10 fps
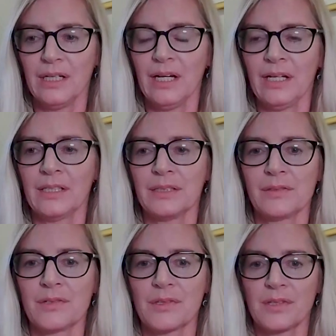
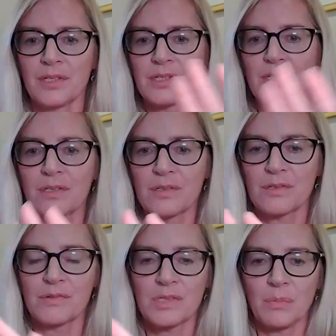and this
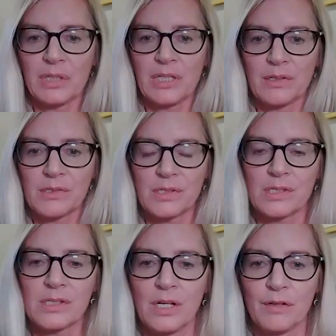is somebody else's
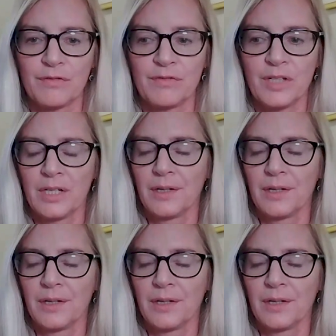stuff.